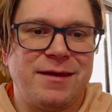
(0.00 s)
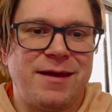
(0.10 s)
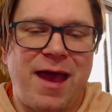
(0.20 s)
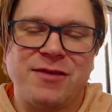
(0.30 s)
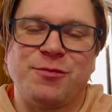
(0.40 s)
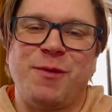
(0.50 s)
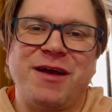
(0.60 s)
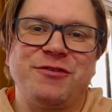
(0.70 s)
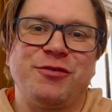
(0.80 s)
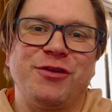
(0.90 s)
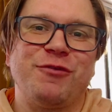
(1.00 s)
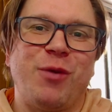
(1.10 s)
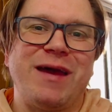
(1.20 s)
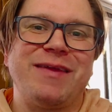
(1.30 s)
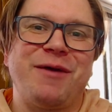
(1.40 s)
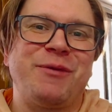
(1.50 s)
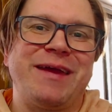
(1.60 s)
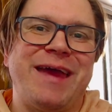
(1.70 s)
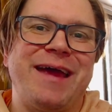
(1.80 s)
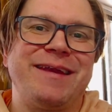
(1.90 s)
as mindful of a way that we
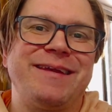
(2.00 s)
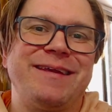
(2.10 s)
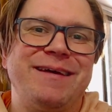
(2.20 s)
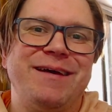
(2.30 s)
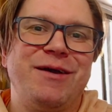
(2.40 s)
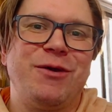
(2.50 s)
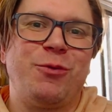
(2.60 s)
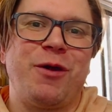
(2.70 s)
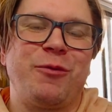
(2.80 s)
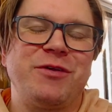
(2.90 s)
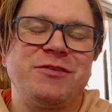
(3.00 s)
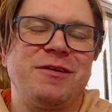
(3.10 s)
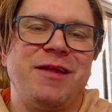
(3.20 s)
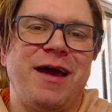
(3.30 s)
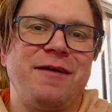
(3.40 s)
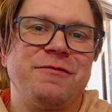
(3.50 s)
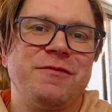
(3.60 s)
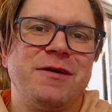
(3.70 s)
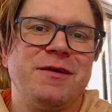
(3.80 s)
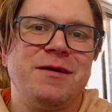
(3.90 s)
can while we still have
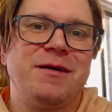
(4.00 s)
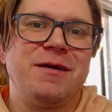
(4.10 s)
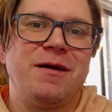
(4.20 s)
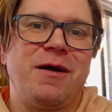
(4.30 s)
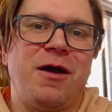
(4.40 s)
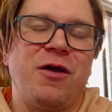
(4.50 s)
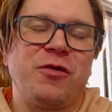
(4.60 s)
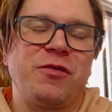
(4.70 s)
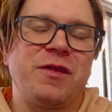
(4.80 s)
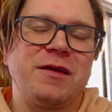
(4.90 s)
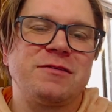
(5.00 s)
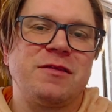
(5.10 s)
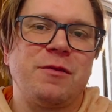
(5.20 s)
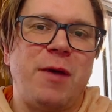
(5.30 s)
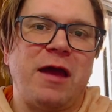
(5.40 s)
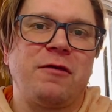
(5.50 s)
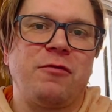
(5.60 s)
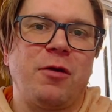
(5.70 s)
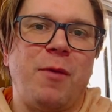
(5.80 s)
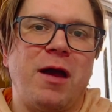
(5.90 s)
other things in the back of
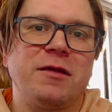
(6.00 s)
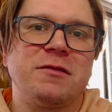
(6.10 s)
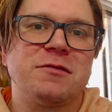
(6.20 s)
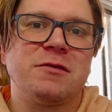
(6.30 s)
our minds.